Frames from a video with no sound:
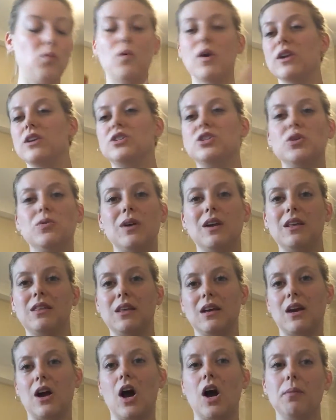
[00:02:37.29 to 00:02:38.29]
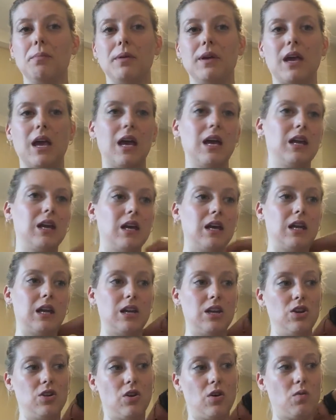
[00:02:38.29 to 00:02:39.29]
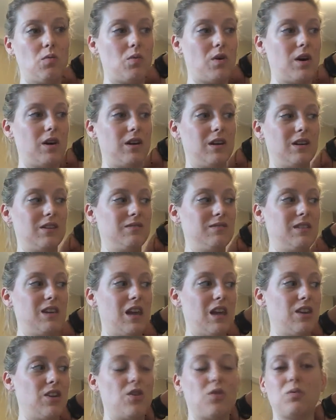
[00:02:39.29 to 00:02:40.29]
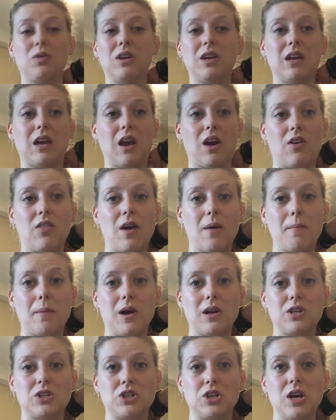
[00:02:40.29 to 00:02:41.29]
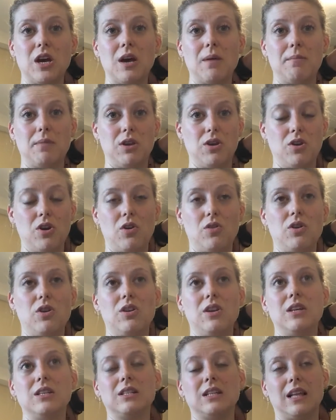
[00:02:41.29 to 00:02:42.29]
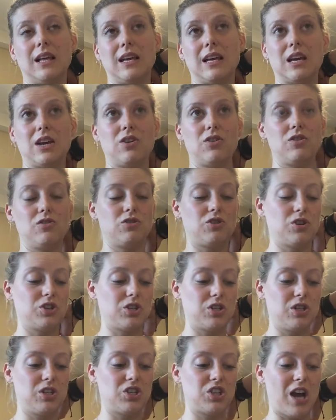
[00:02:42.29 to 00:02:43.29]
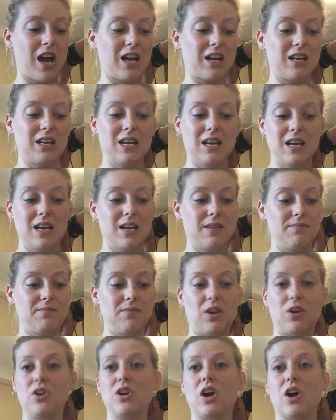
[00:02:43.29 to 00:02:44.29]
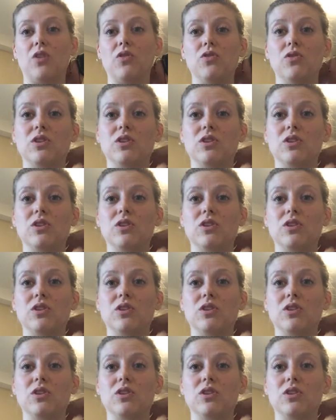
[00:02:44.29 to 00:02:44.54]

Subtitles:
want to do anything complicated, and you don't really care that much, but you know you need to get your nutrition in check, there you go.